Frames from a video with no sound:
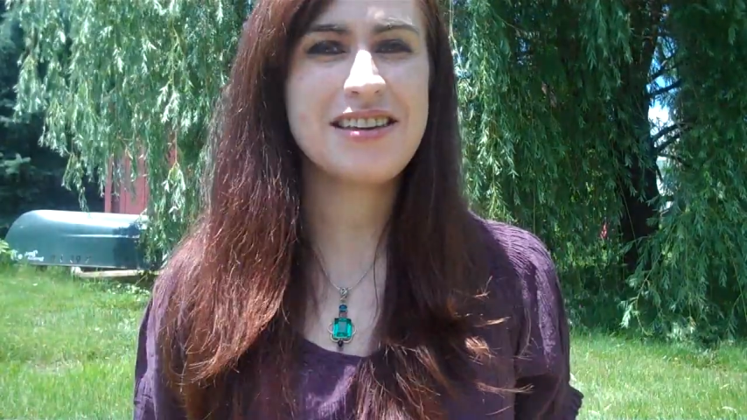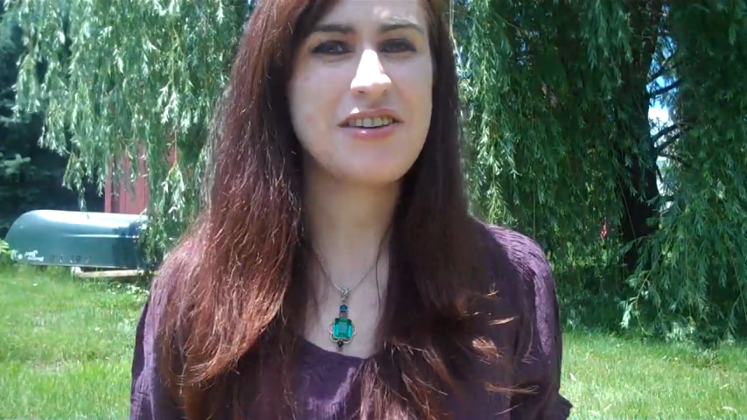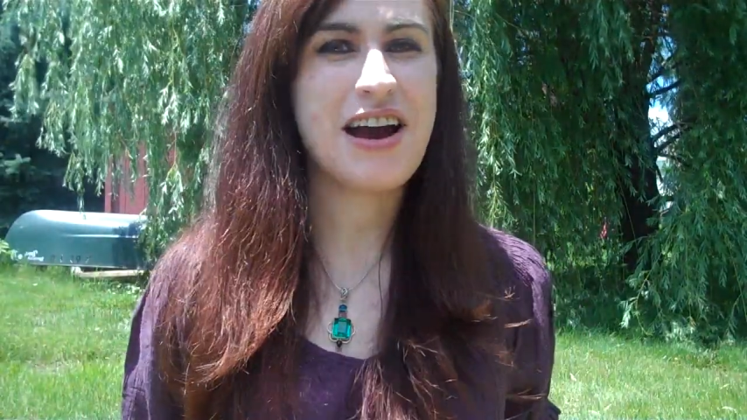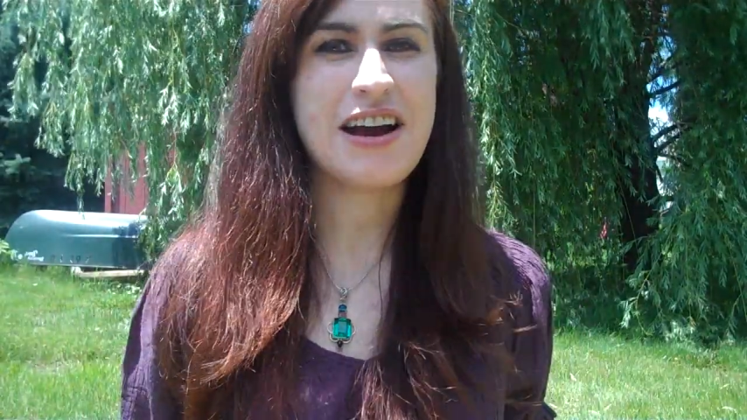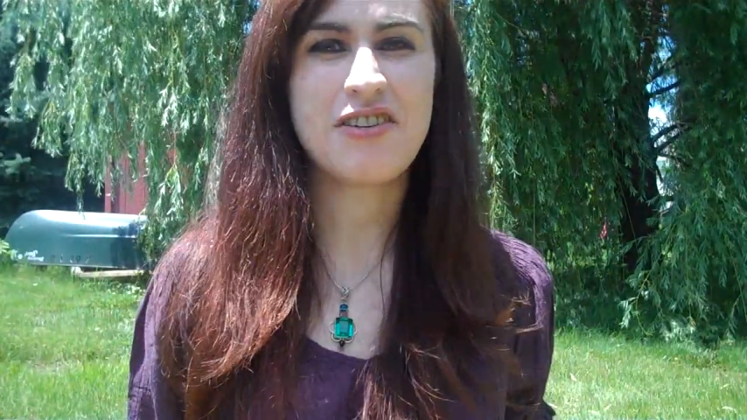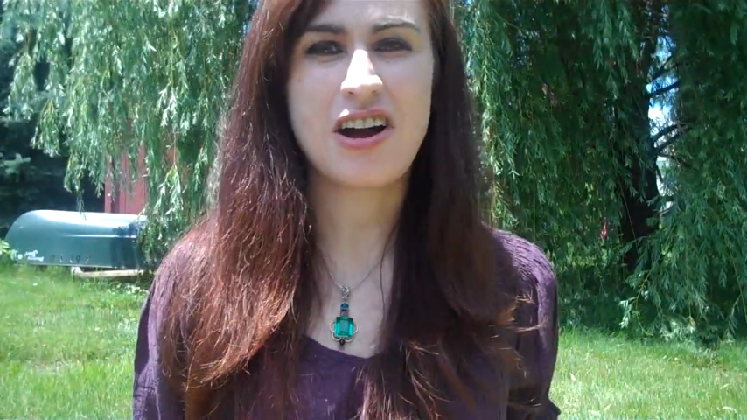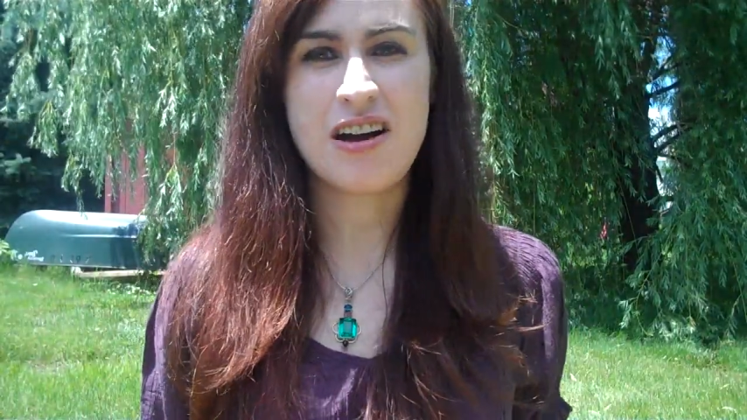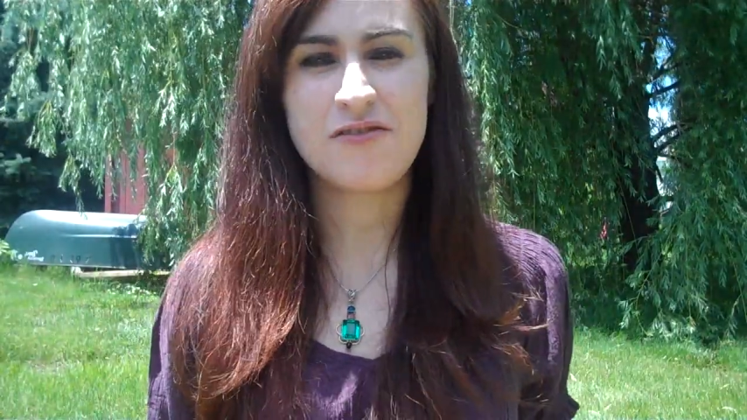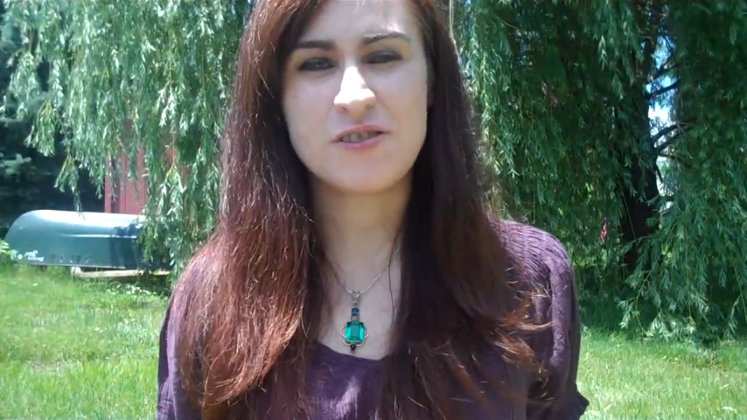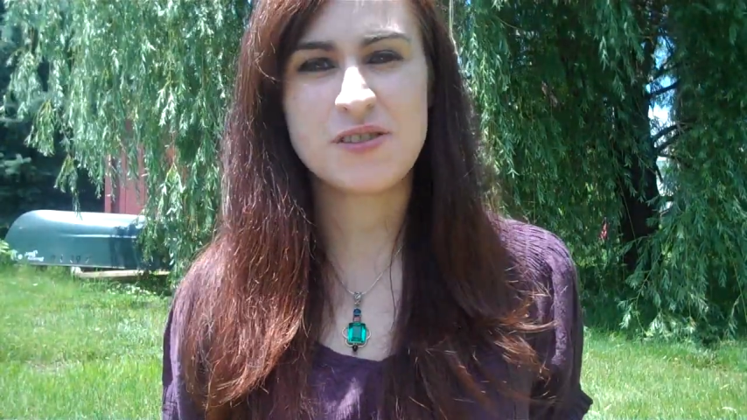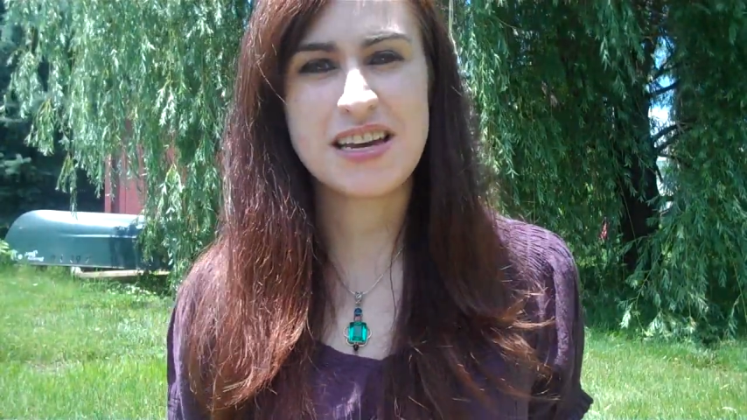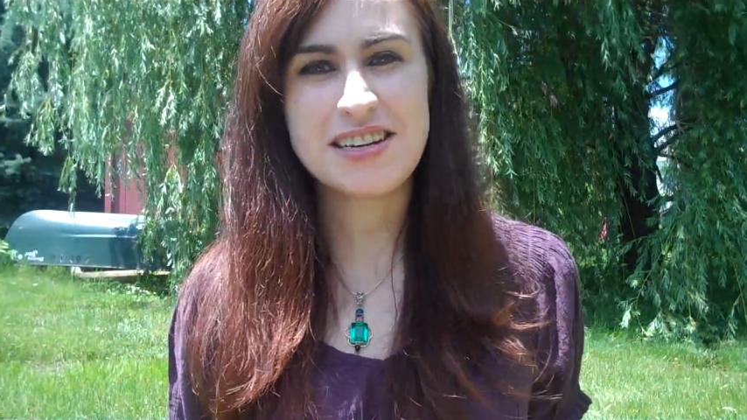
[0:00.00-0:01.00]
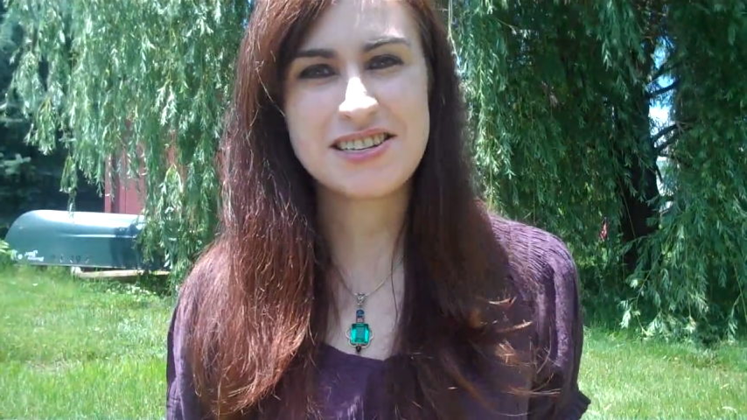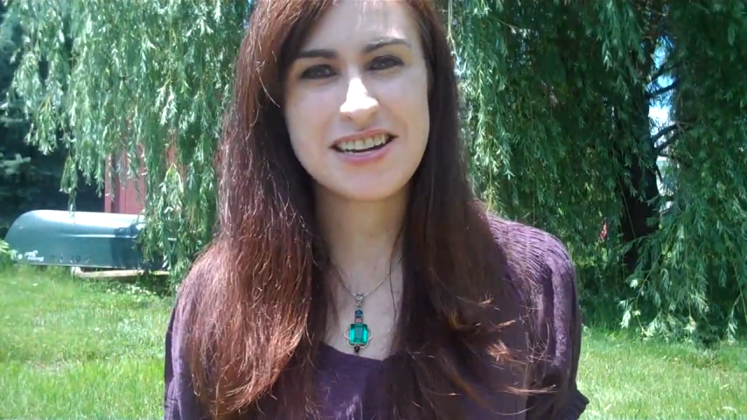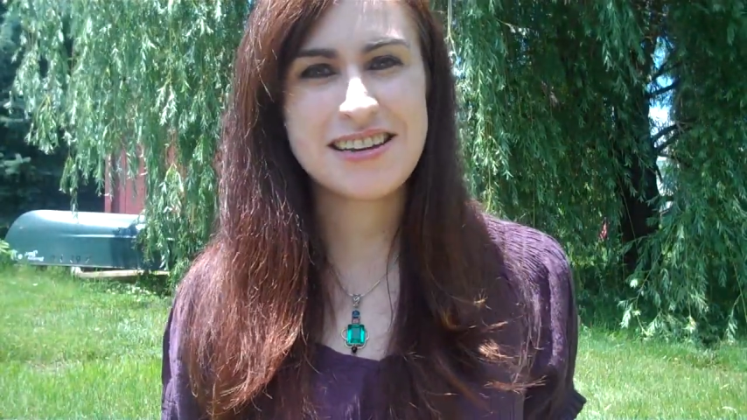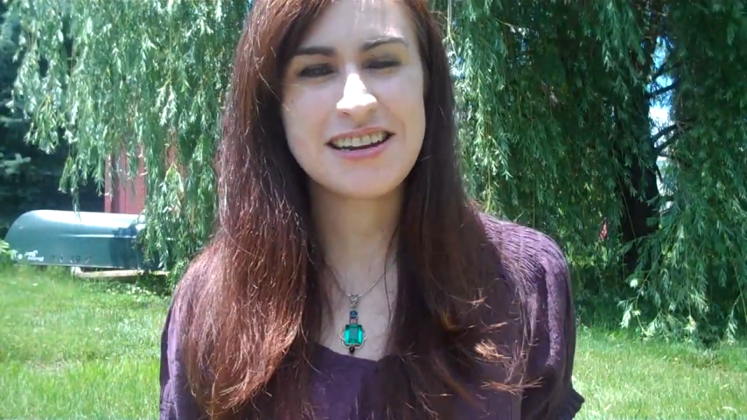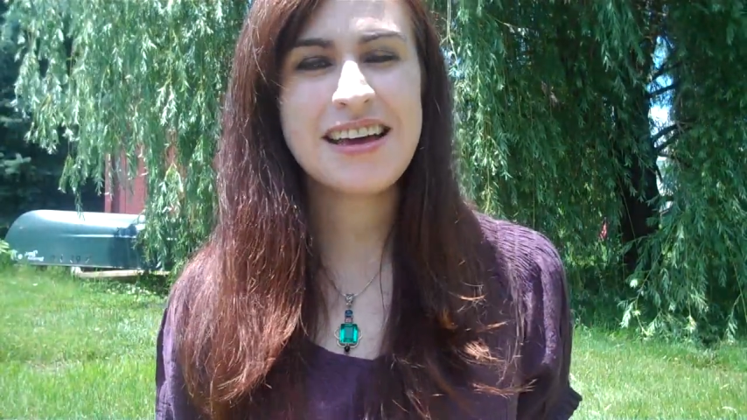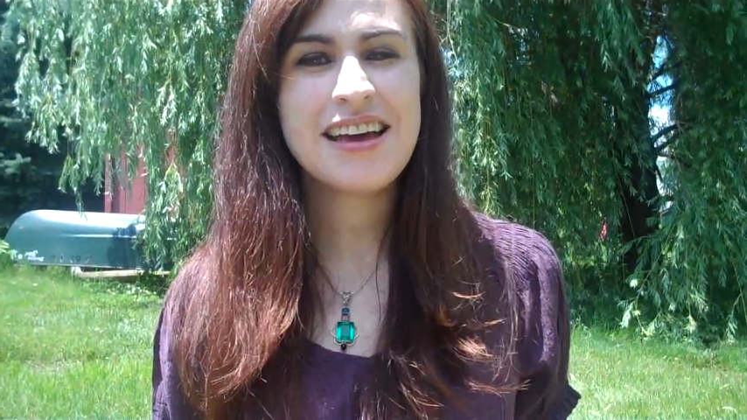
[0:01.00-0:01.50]
and you have a
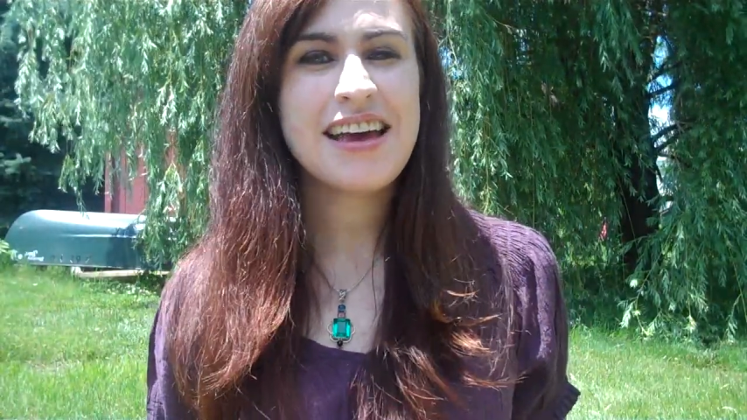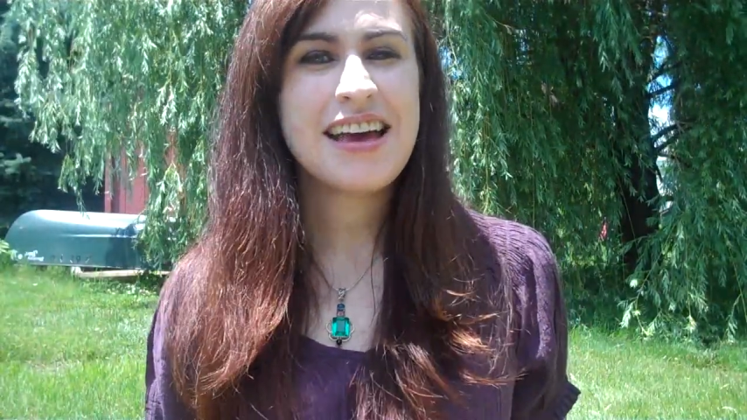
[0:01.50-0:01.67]
conversation,